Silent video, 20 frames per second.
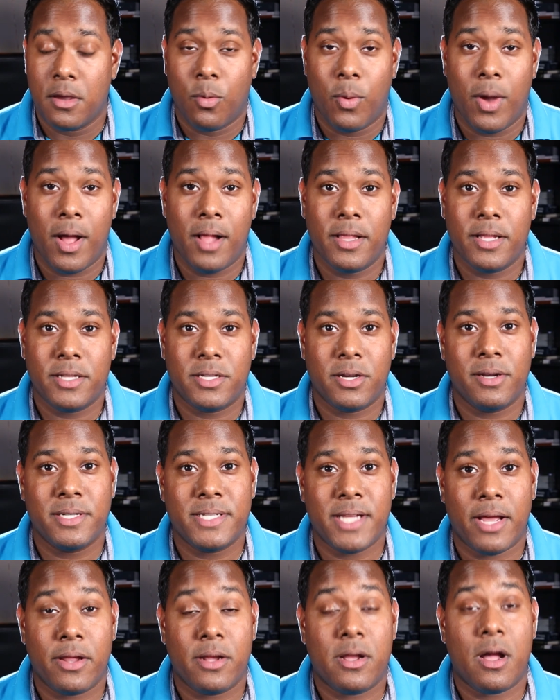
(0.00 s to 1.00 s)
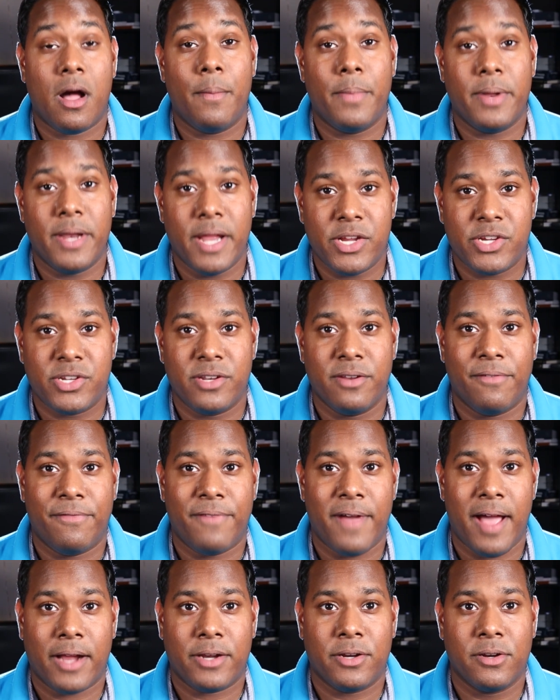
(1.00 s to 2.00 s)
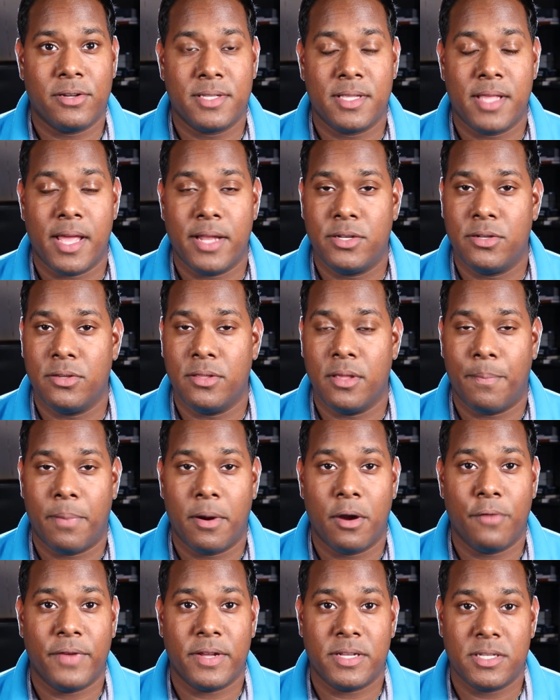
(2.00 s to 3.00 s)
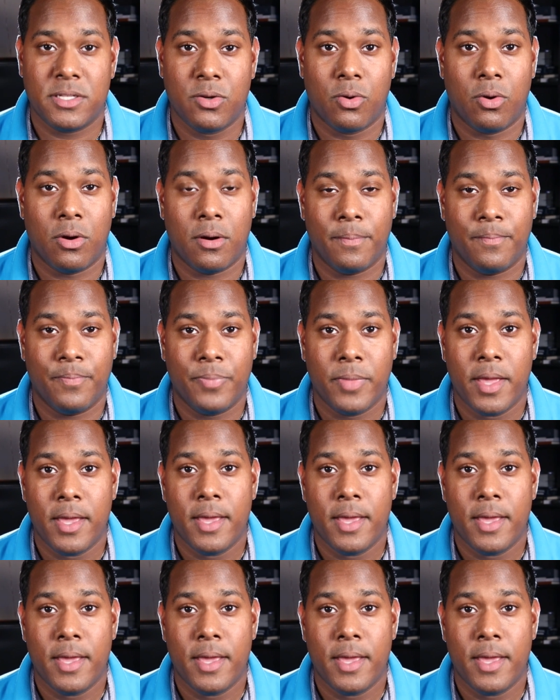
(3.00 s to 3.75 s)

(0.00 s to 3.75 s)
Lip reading: Well, it turns out a combination of factors led to the perfect storm.